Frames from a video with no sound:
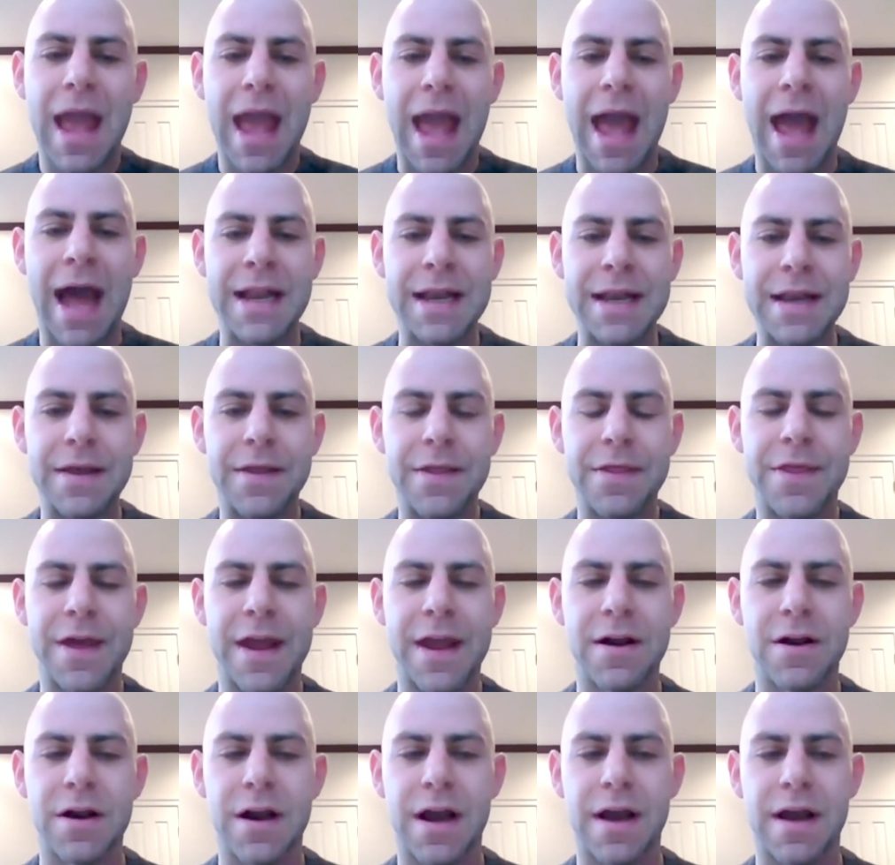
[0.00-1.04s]
And
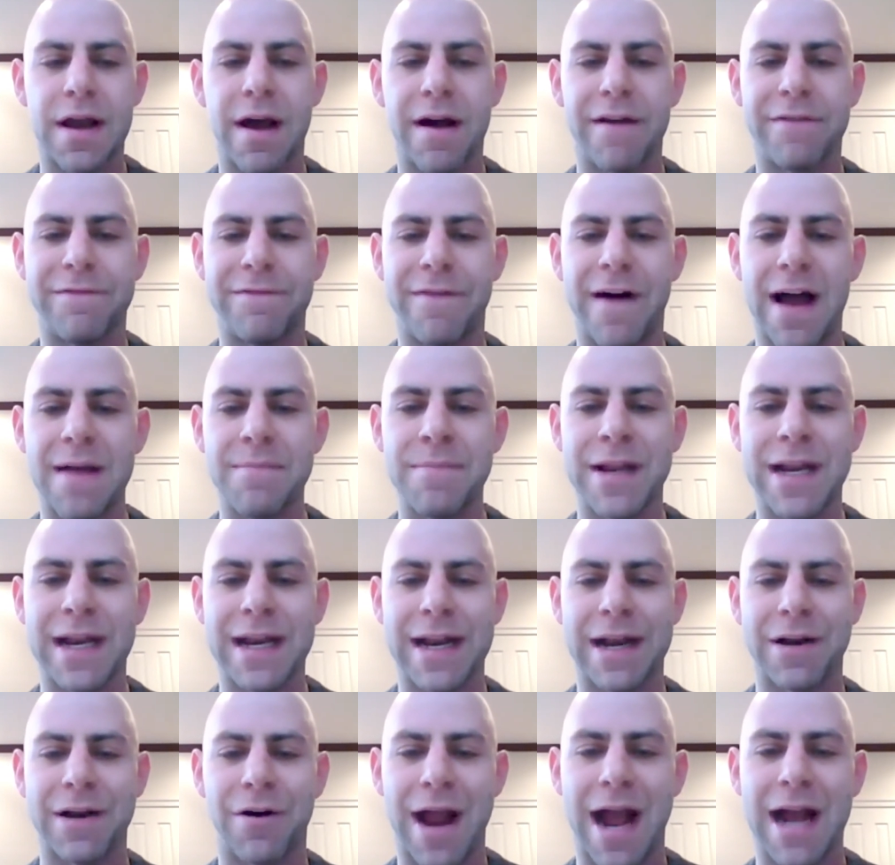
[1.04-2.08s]
there, a 5-minute
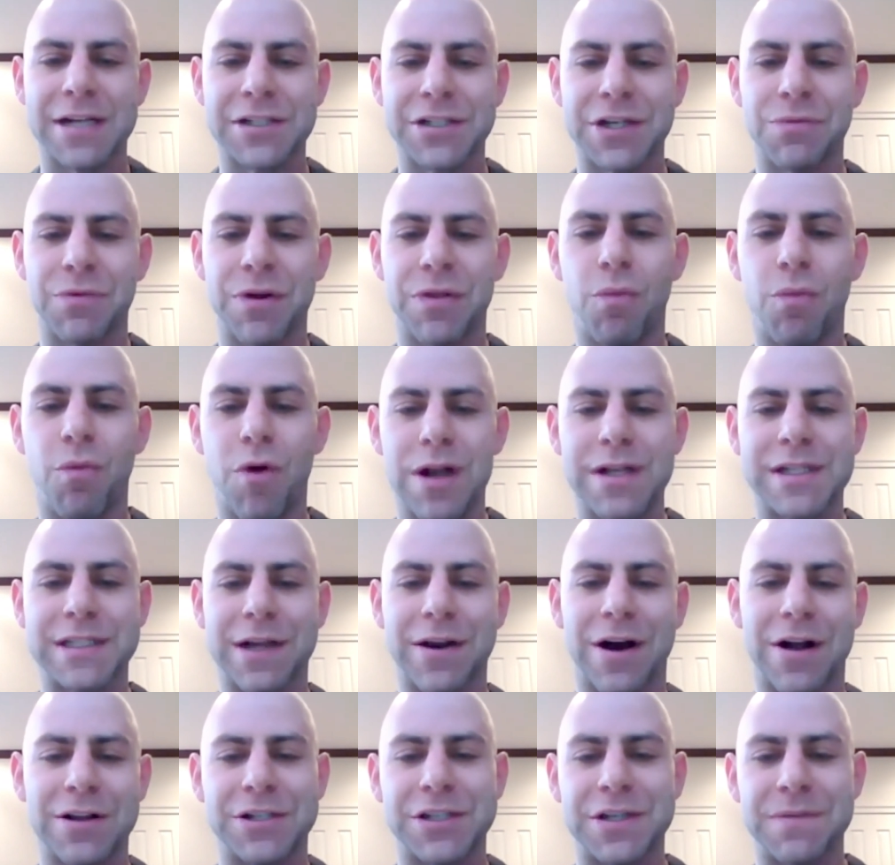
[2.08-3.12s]
interaction with one
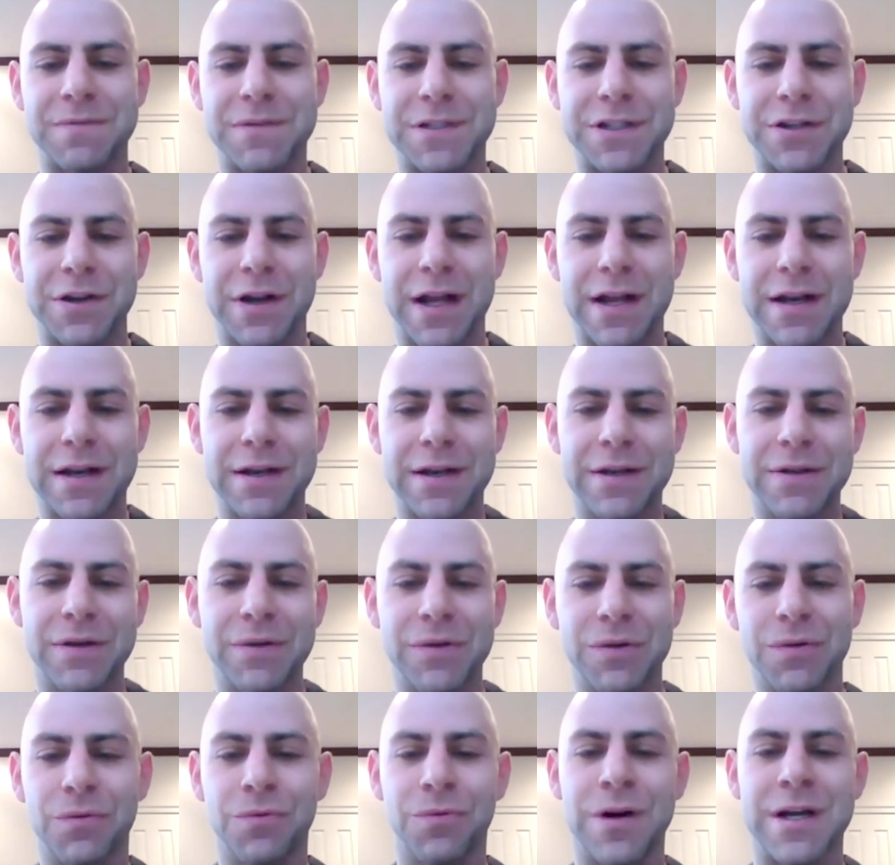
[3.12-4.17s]
scholarship student
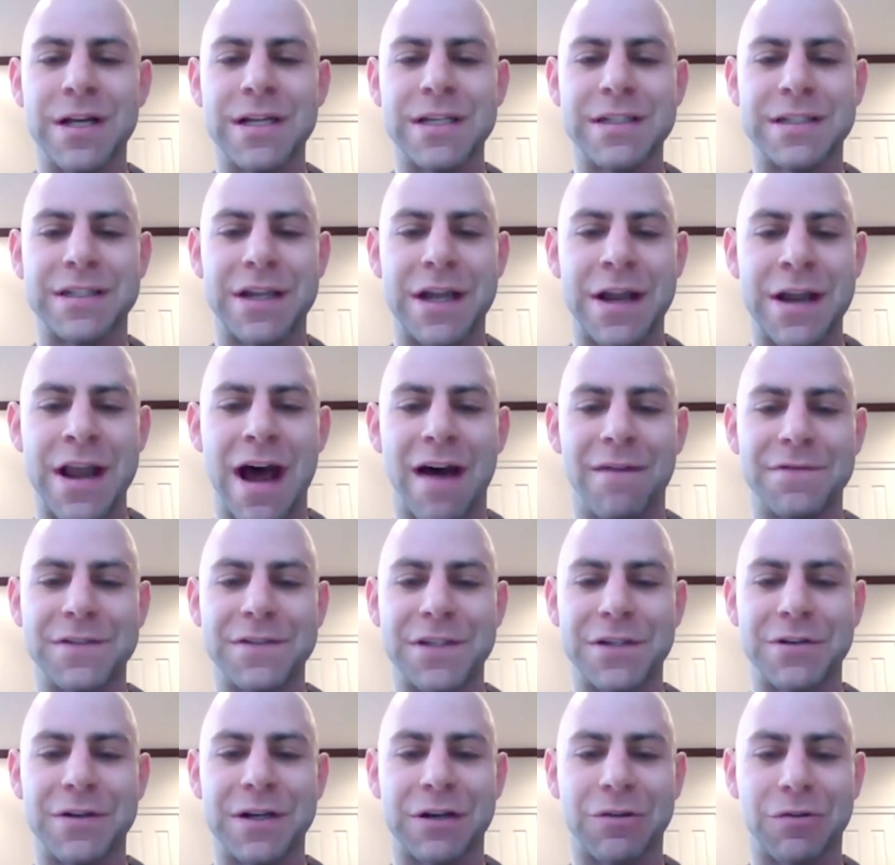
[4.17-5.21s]
was enough
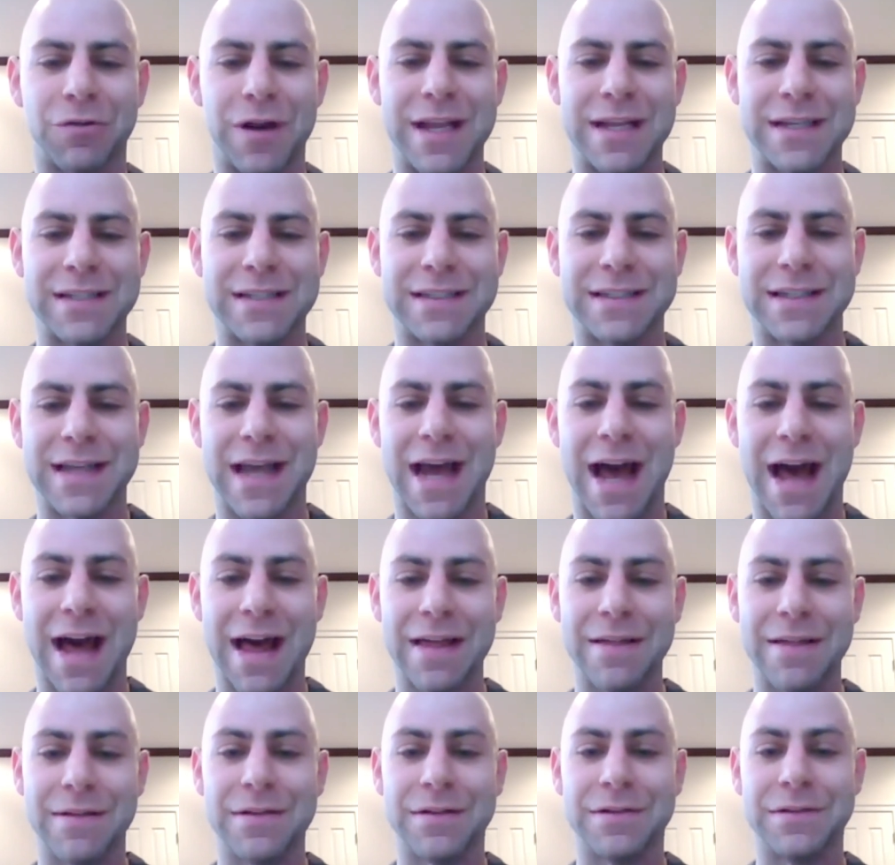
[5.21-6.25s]
to increase
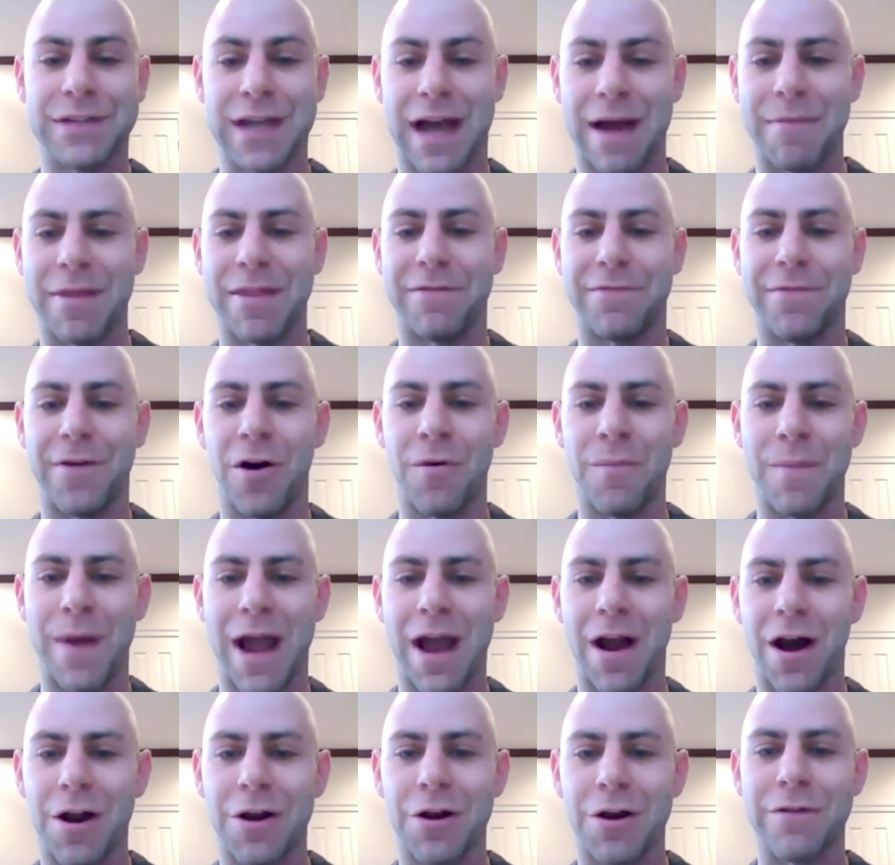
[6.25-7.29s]
time on the phone
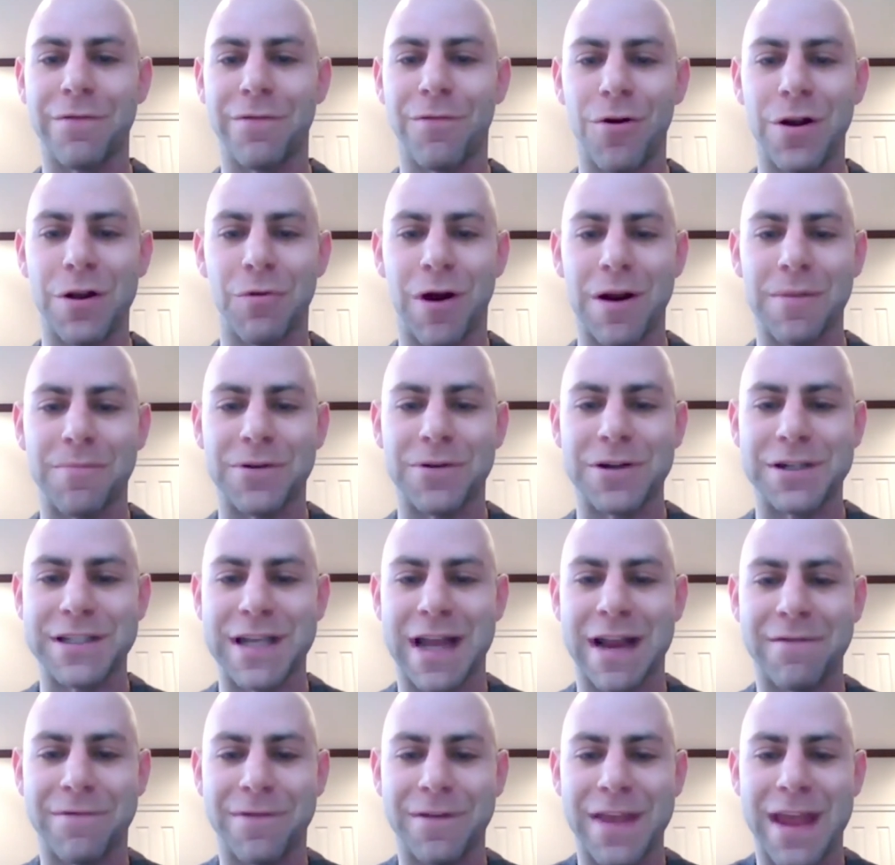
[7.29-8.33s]
by
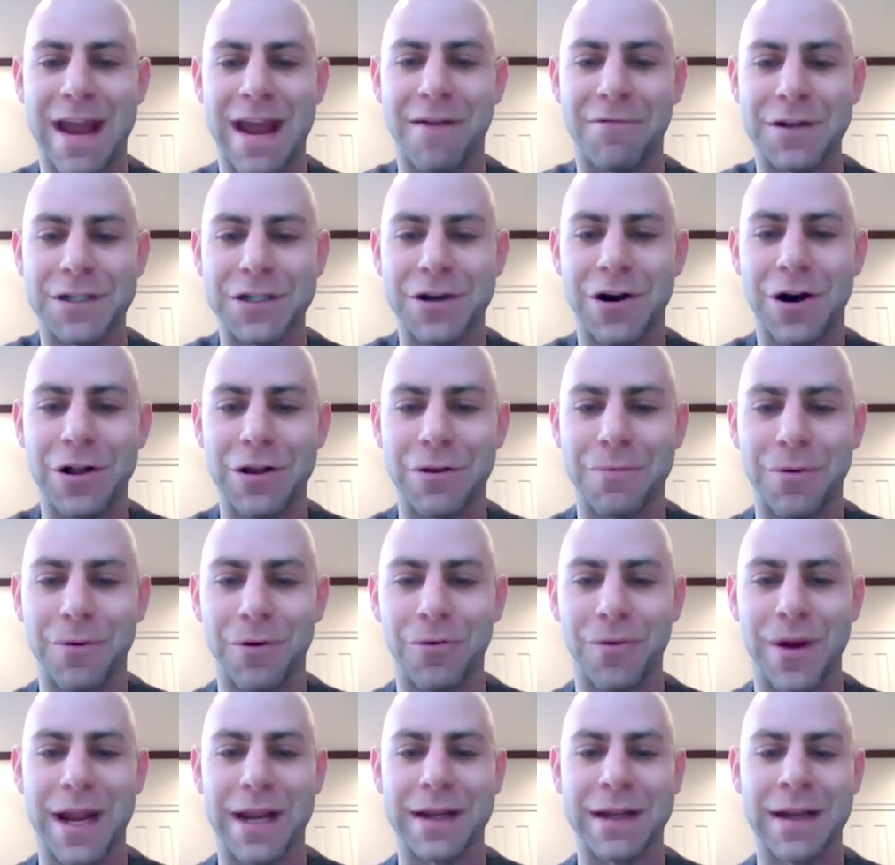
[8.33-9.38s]
141% for the average caller per
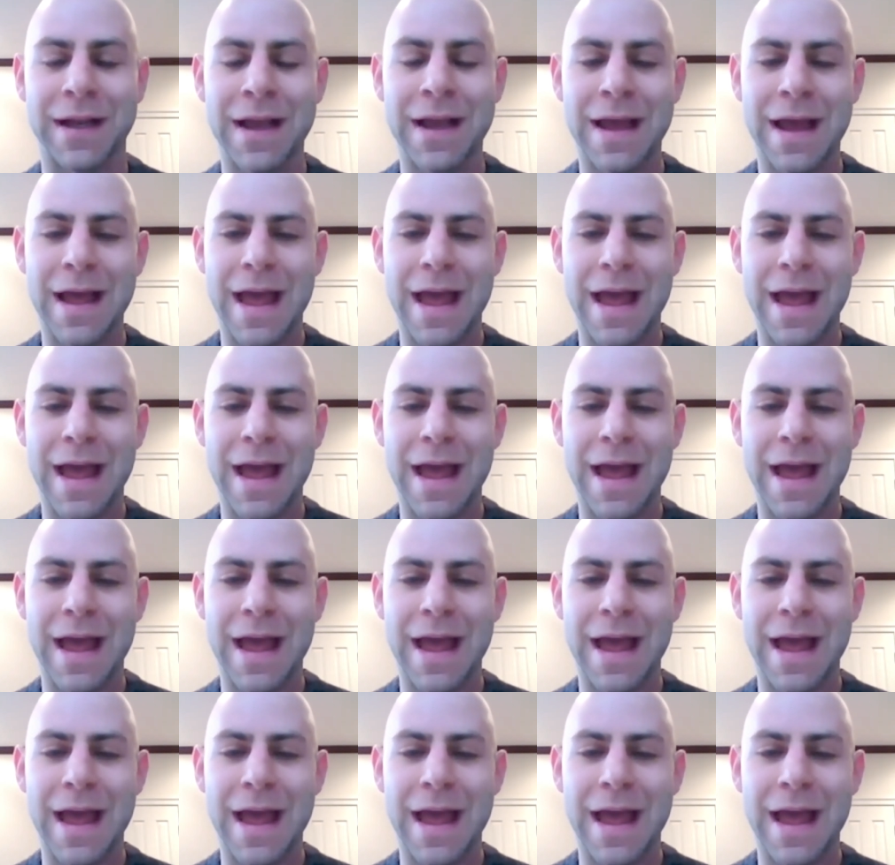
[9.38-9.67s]
week,